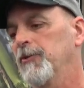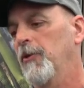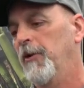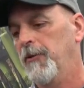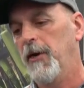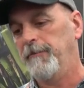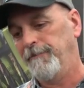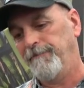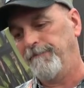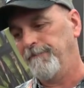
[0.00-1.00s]
So I thought,
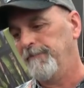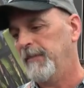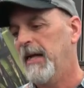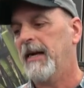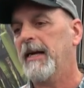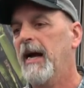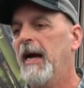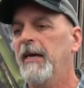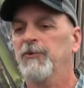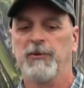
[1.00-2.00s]
a lot of
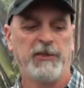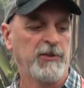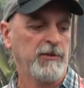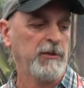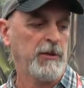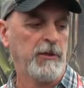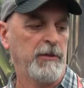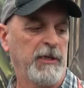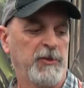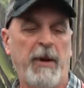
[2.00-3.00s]
guys with these
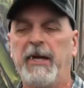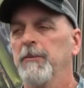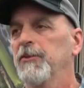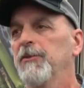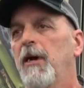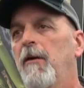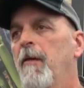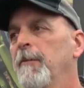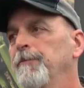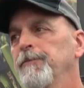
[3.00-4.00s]
expandables now,
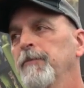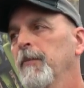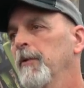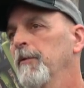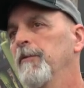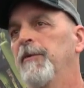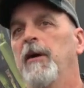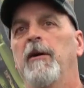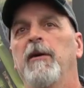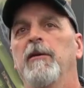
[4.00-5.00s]

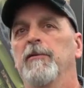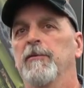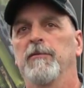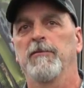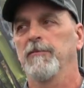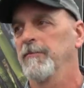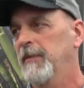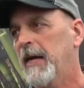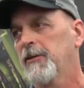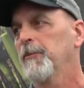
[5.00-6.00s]
very
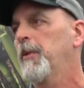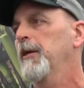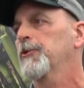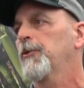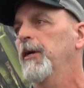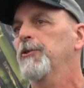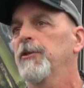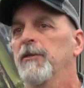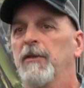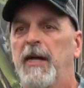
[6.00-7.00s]
not good
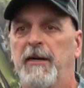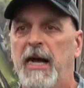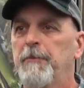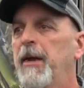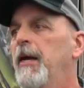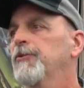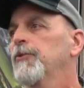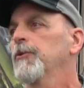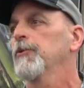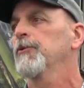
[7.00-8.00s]
penetration, a lot of not
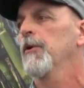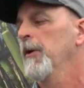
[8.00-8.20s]
pass-throughs.